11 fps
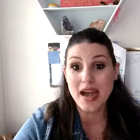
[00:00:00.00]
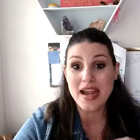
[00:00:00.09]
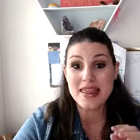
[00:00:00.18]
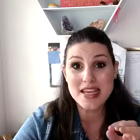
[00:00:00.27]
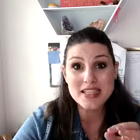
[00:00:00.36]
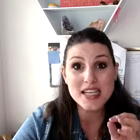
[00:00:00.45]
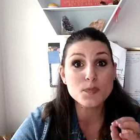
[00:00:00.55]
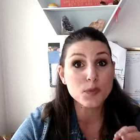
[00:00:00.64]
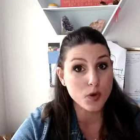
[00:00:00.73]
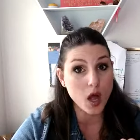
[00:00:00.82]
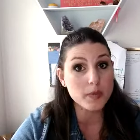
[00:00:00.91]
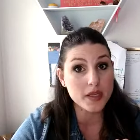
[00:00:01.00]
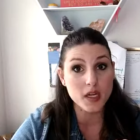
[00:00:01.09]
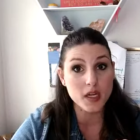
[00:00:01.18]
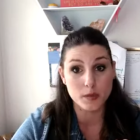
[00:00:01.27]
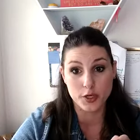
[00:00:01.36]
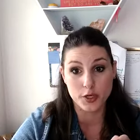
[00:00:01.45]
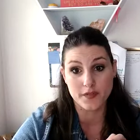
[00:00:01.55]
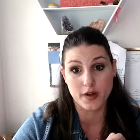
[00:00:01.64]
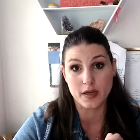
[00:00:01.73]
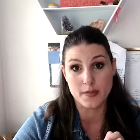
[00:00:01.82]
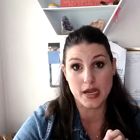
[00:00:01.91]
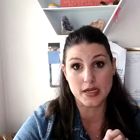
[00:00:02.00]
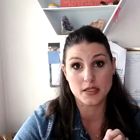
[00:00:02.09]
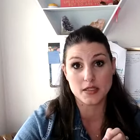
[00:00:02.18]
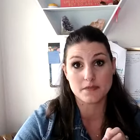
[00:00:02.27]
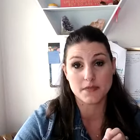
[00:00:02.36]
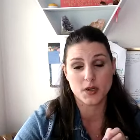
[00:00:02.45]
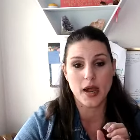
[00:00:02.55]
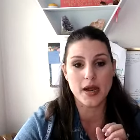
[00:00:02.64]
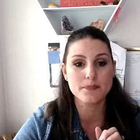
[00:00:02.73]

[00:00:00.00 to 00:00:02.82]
and this is probably going to blow your fucking mind, okay?